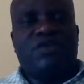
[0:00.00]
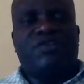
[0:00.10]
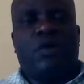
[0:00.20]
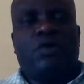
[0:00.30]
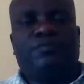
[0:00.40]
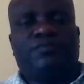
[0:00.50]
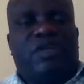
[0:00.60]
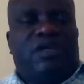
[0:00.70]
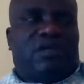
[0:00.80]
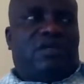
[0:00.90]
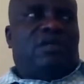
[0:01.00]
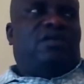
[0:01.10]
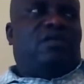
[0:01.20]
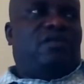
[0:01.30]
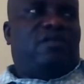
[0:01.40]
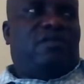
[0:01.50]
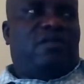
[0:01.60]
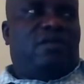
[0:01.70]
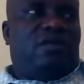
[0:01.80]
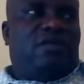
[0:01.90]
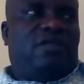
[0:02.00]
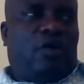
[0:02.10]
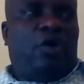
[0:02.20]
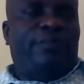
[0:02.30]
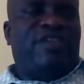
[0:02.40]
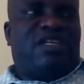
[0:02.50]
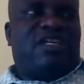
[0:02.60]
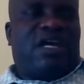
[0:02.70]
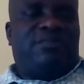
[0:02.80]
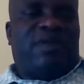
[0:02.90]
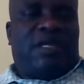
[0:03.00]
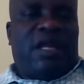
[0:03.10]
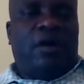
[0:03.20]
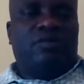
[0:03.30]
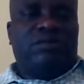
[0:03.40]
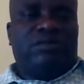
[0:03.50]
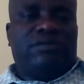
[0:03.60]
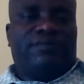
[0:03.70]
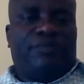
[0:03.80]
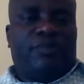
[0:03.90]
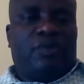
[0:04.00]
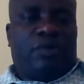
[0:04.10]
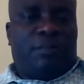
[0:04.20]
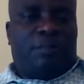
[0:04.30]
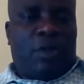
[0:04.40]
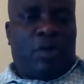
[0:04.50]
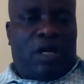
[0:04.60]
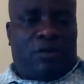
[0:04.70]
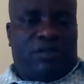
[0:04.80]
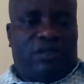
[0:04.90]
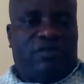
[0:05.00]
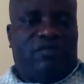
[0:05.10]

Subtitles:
So the object can be a noun or a pronoun.